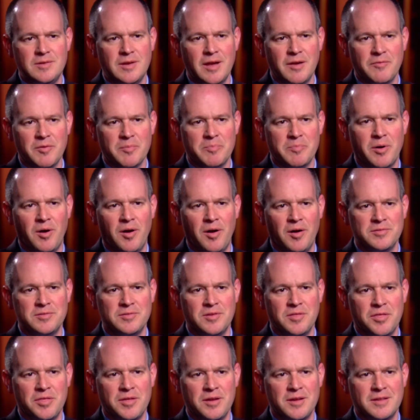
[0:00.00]
Do you ever pause
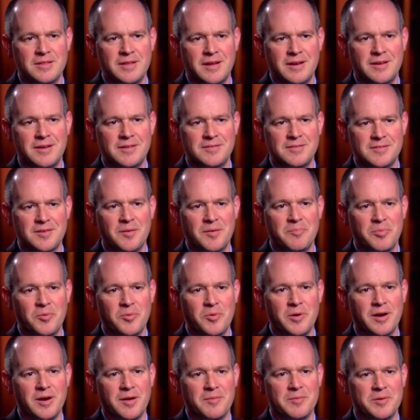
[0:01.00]
and think that at some
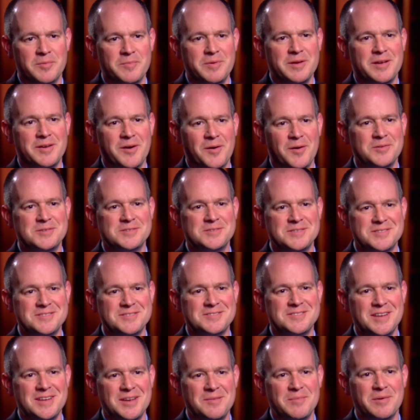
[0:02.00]
point I'm going to be coaching this
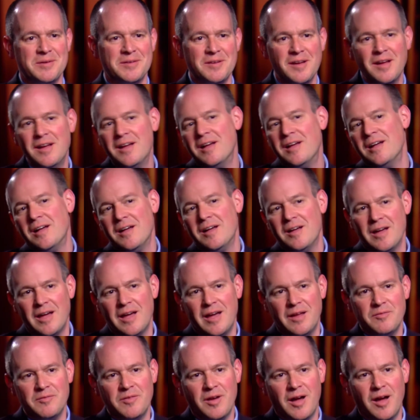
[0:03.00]
team
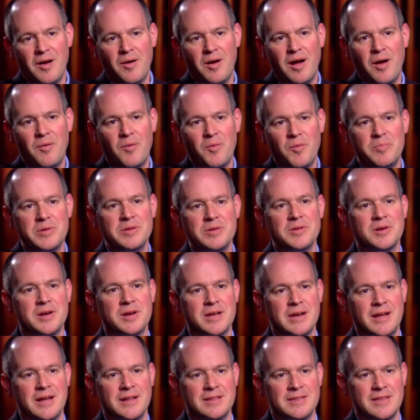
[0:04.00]
and I won't be
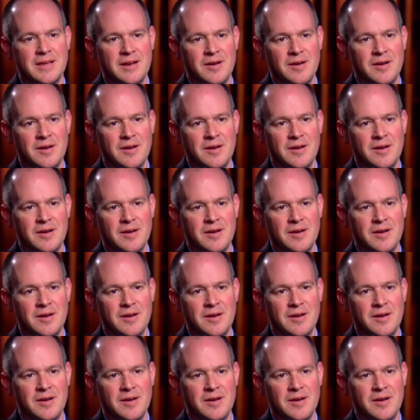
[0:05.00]
looking out